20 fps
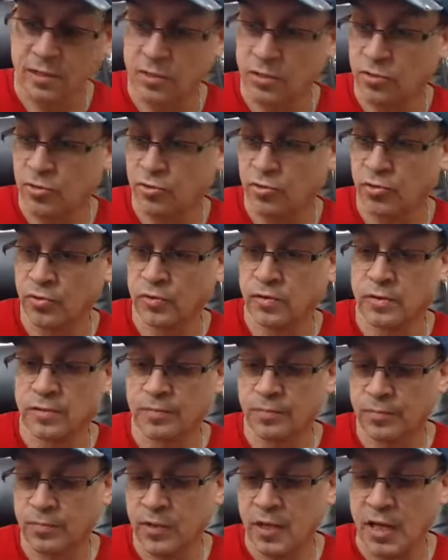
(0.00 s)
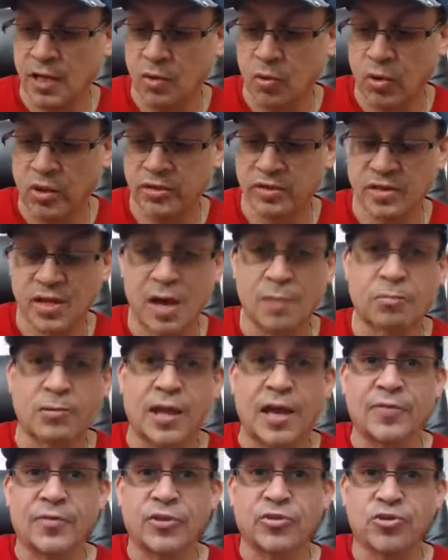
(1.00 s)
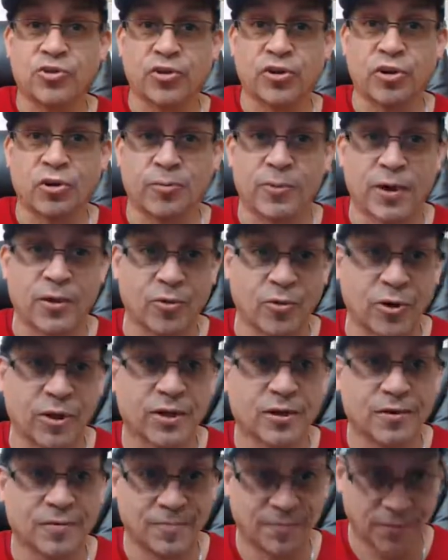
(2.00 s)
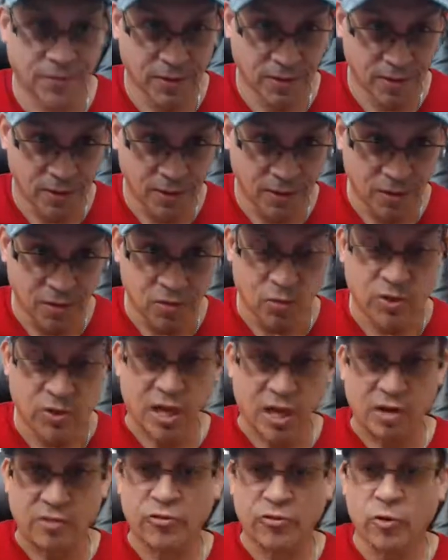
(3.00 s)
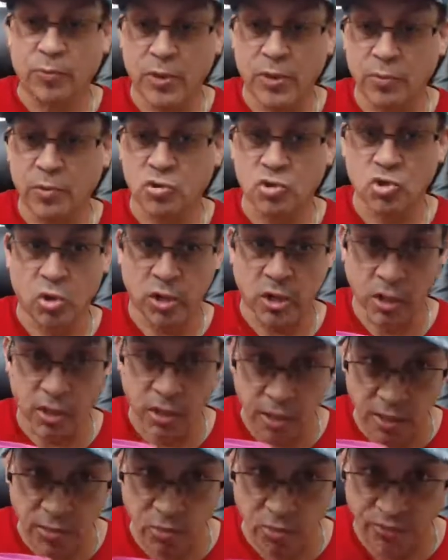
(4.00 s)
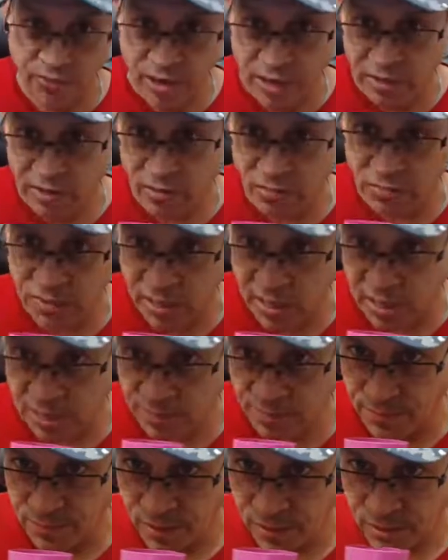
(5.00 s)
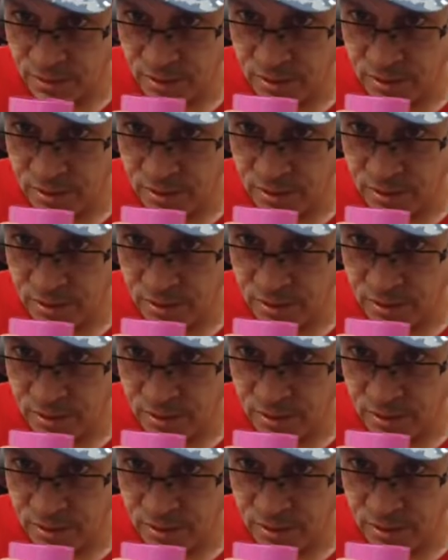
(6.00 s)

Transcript: the truth. Anyways, I'm glad that you're here, by the way. We got a few people joining in. We've got some time.